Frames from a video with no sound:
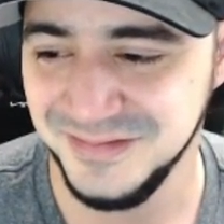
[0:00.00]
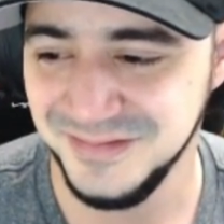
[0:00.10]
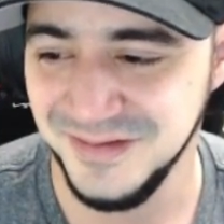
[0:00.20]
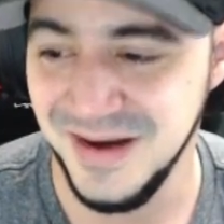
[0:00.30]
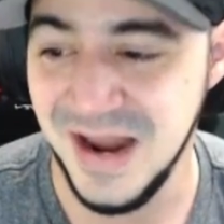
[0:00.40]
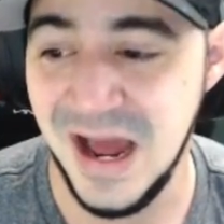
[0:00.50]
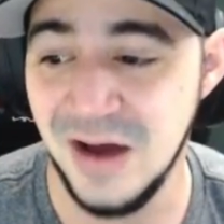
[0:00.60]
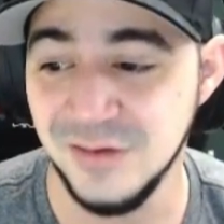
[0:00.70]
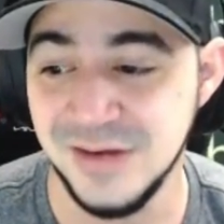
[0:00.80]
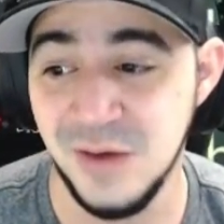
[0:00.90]

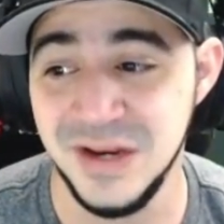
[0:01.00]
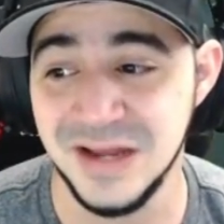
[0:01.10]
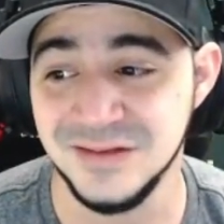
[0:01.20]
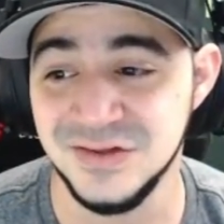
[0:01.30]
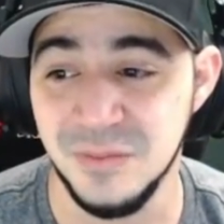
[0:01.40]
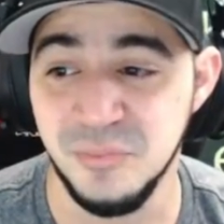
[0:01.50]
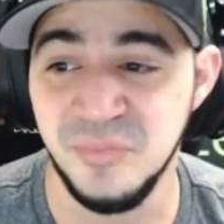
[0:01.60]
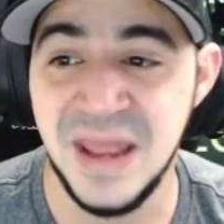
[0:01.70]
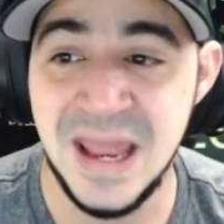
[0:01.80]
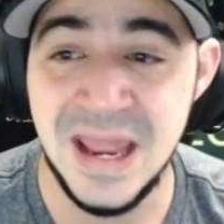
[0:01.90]
now we get to the
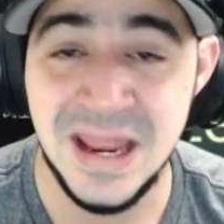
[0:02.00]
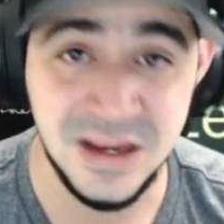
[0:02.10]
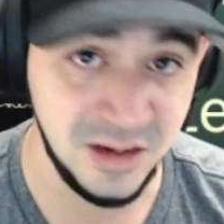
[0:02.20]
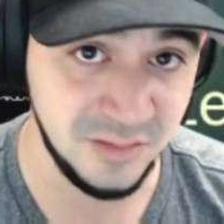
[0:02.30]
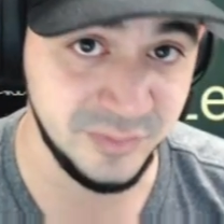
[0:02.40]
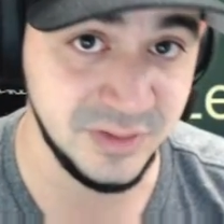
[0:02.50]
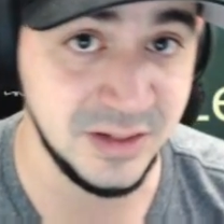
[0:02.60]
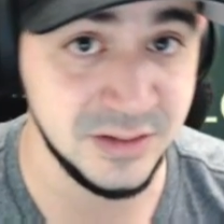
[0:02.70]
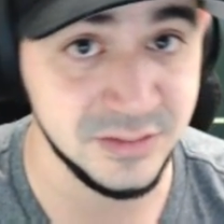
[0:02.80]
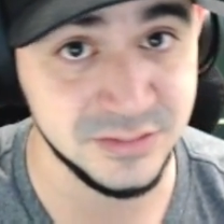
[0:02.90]
paying
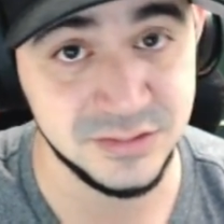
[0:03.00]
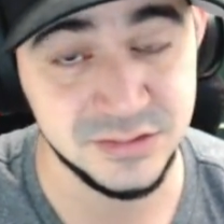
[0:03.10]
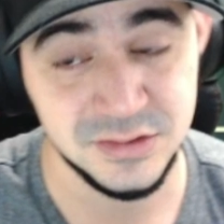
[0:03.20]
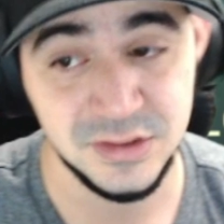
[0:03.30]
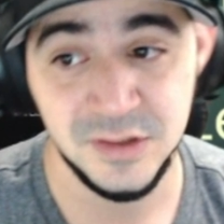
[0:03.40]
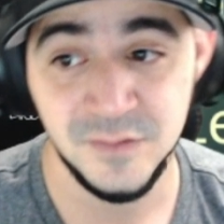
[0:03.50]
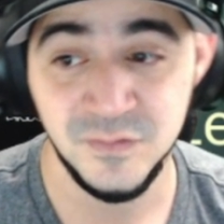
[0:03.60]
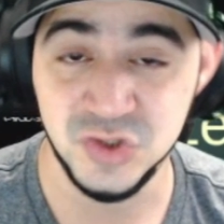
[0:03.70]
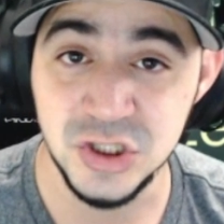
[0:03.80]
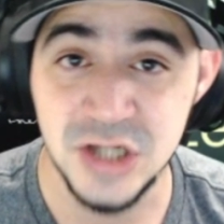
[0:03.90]
players.
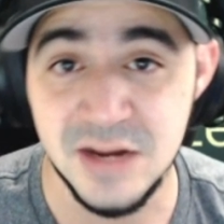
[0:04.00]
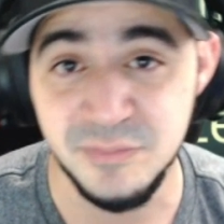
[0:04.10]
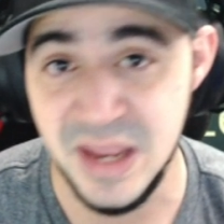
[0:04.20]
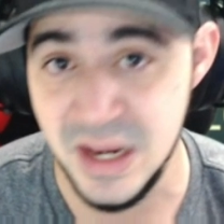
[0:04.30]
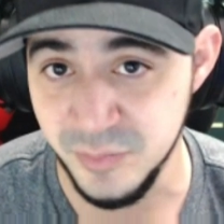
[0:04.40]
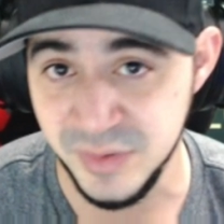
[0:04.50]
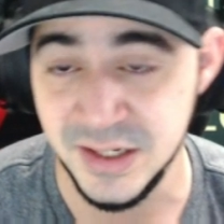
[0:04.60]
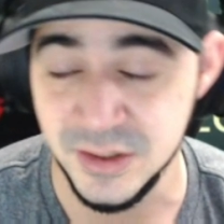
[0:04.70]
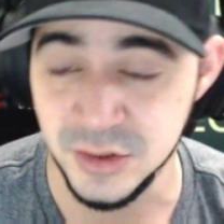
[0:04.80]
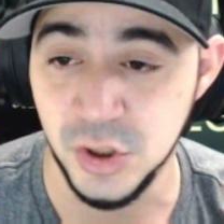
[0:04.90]
So you're not a paying
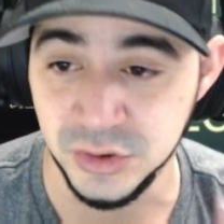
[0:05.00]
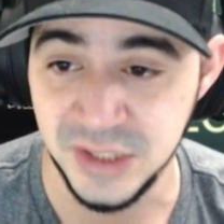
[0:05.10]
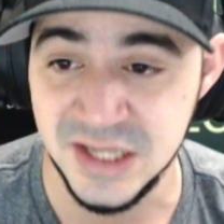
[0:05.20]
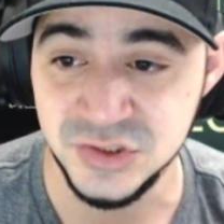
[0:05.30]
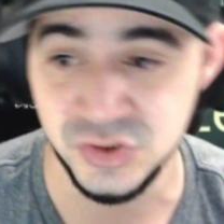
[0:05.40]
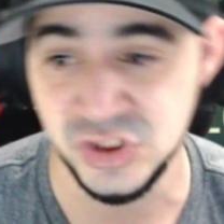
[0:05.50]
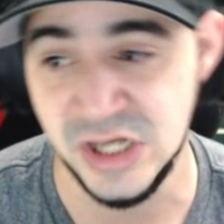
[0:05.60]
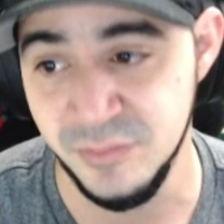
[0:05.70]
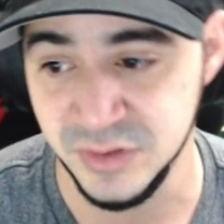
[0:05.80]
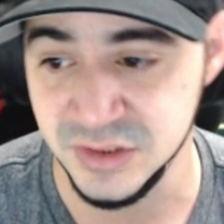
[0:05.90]
player unless you're
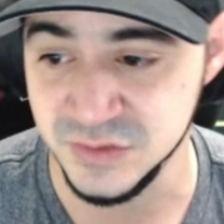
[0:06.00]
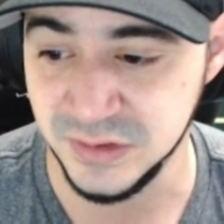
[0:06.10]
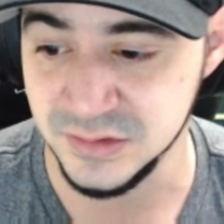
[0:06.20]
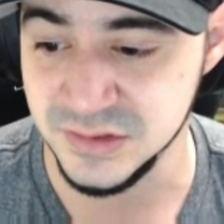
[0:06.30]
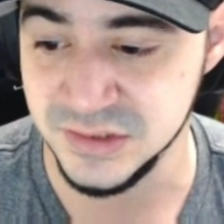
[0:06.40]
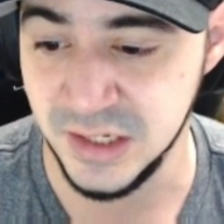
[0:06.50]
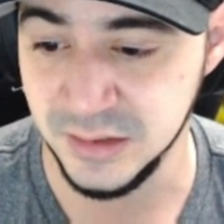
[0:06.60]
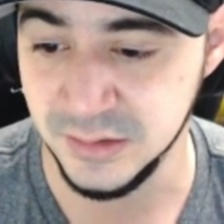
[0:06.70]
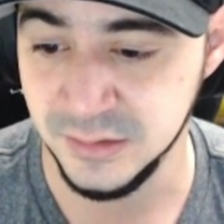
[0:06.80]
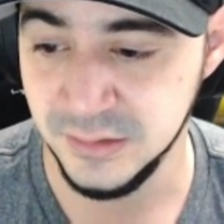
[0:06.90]
champion, is what they're
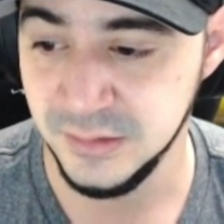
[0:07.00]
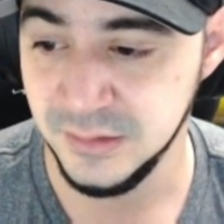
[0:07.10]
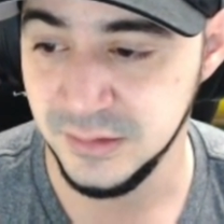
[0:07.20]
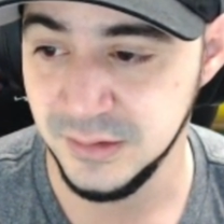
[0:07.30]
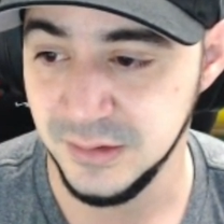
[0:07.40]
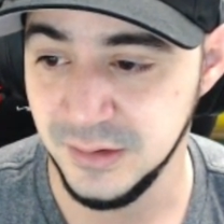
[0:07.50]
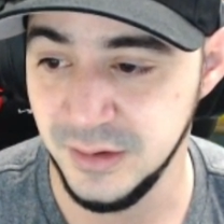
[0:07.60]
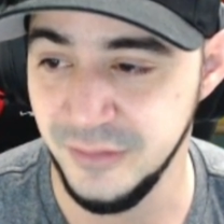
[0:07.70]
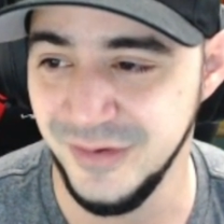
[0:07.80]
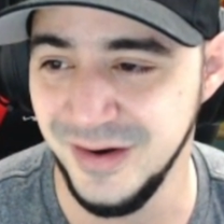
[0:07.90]
saying.
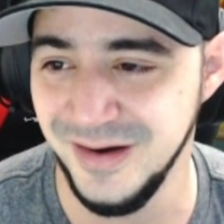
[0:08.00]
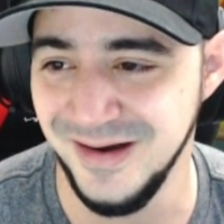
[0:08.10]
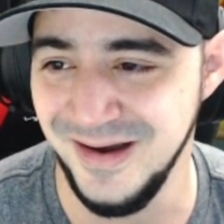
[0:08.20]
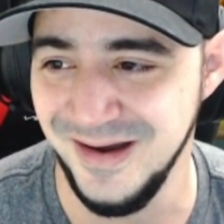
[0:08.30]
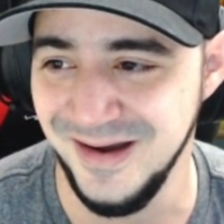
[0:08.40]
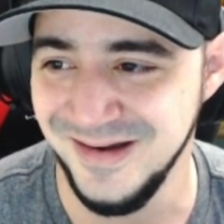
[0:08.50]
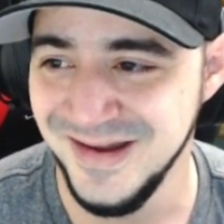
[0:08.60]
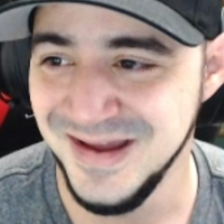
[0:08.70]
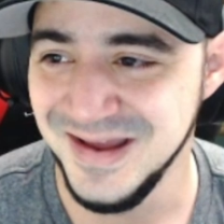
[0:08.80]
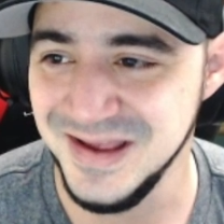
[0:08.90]
Oh,
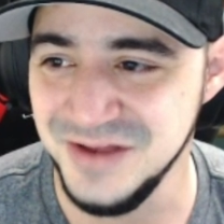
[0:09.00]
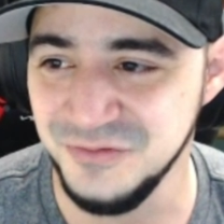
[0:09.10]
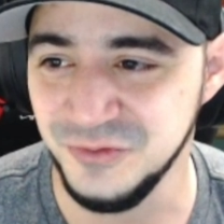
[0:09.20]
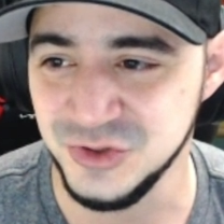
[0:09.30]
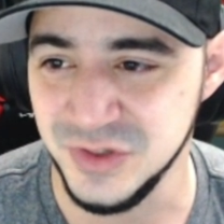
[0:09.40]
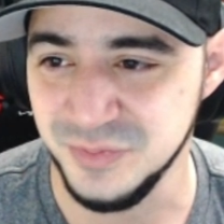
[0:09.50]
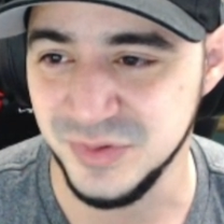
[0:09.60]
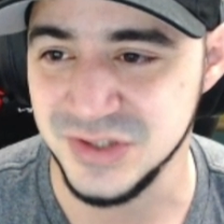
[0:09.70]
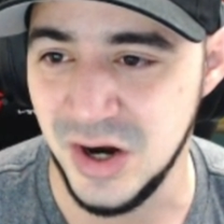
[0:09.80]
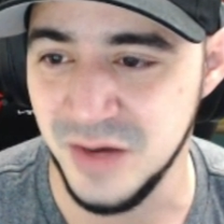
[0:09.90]
infantry
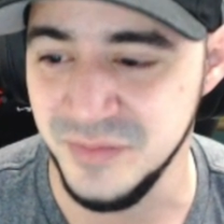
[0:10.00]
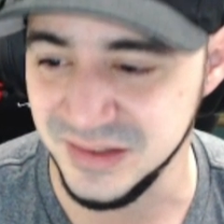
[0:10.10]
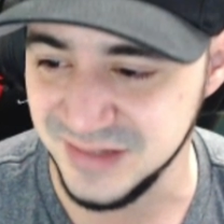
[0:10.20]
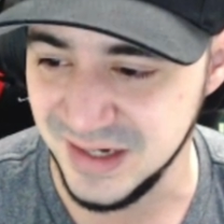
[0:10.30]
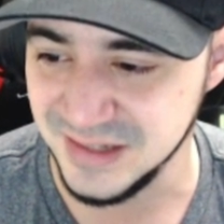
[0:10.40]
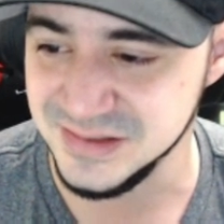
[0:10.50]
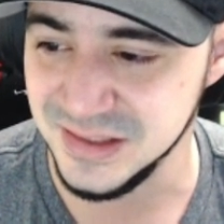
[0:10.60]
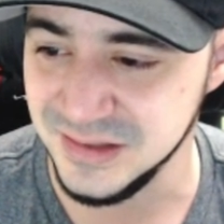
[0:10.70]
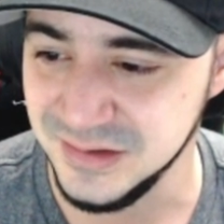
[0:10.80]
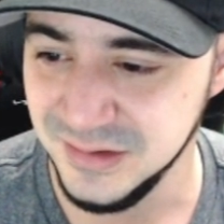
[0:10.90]
plus army attack
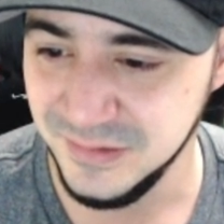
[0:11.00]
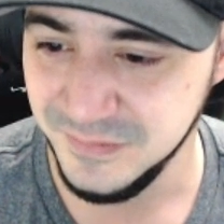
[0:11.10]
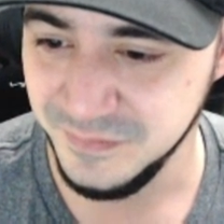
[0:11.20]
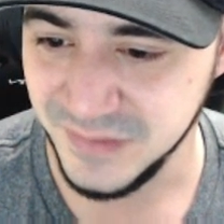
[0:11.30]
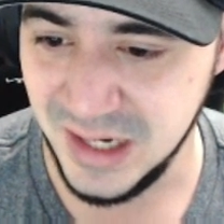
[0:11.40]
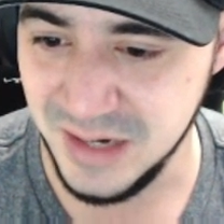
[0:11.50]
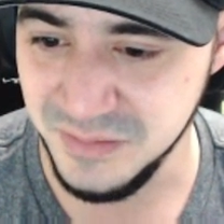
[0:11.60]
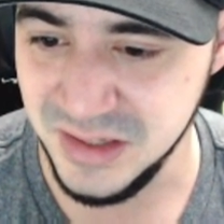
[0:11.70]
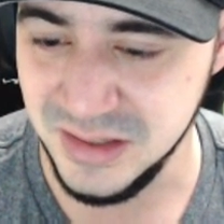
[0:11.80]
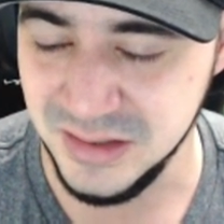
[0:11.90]
set. I
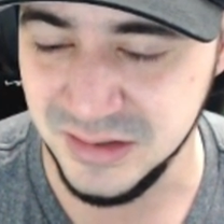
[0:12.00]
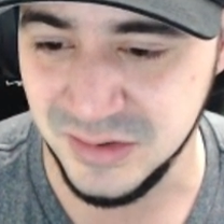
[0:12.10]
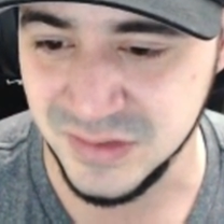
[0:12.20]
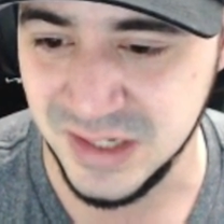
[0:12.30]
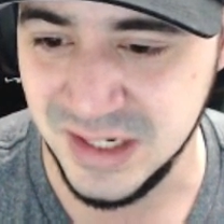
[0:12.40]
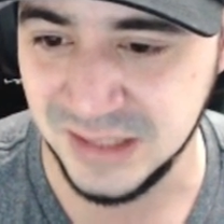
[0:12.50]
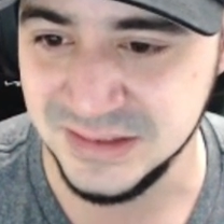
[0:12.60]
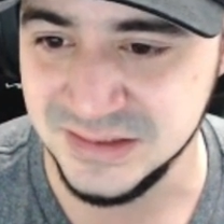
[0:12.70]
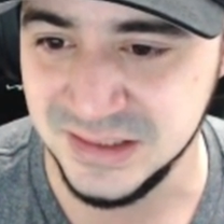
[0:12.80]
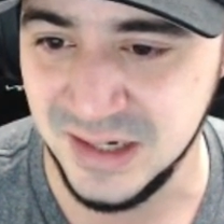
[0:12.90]
mean, okay, at
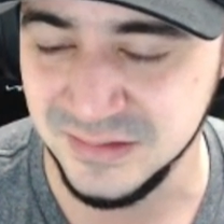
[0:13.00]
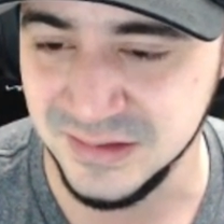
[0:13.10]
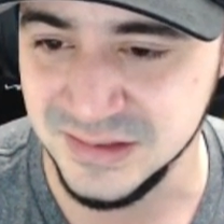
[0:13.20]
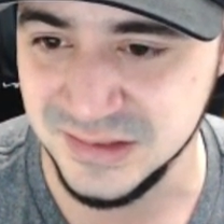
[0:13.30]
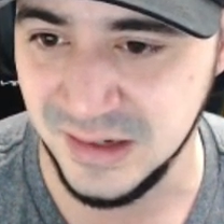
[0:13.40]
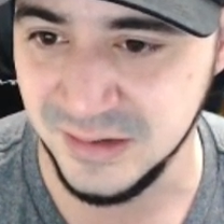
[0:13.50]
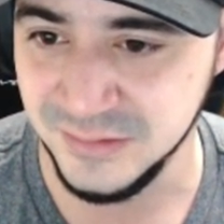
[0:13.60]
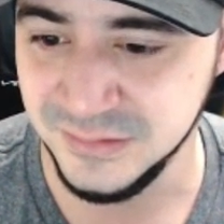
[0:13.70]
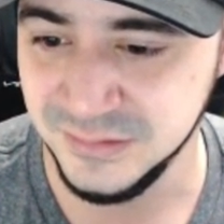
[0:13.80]
least they got this down.